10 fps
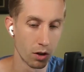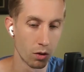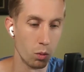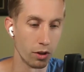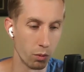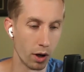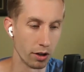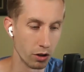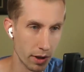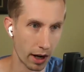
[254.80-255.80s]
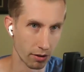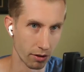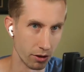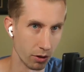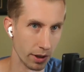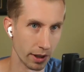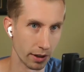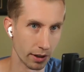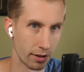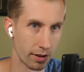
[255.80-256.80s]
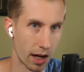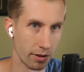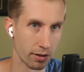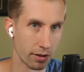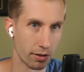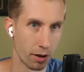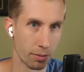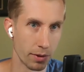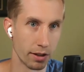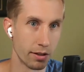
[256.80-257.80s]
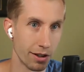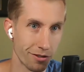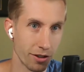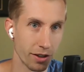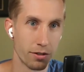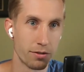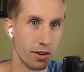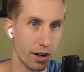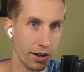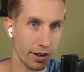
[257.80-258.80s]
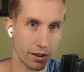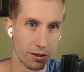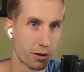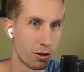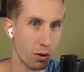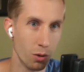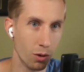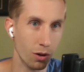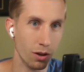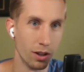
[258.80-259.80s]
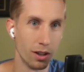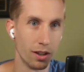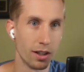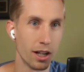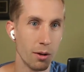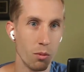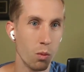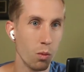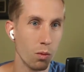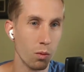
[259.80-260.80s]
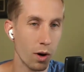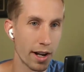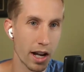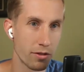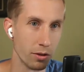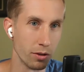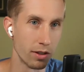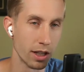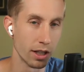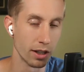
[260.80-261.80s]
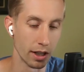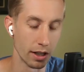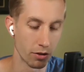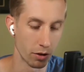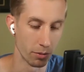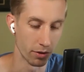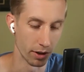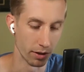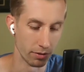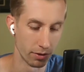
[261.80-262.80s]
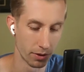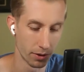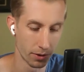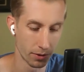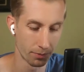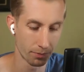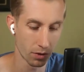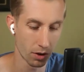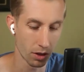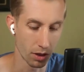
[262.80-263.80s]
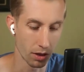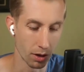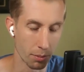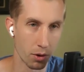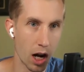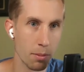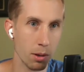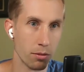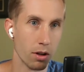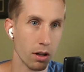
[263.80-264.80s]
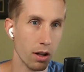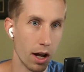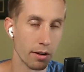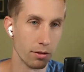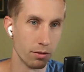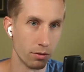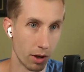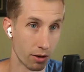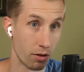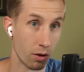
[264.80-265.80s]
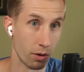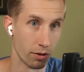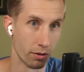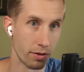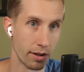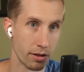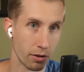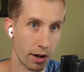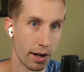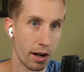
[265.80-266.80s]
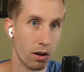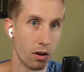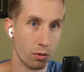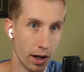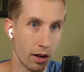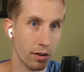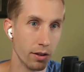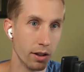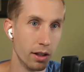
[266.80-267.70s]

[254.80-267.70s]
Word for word: with what you guys are doing, it's obviously something different. It's fun. It's cool. Uh, what have you seen in terms of the problems a lot of restaurant owners are facing right now around